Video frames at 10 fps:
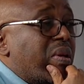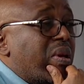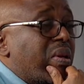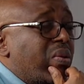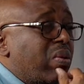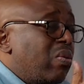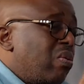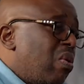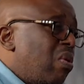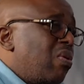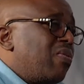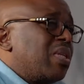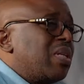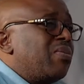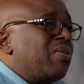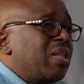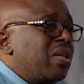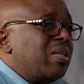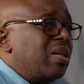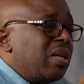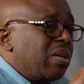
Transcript: you know, all of us are fathers here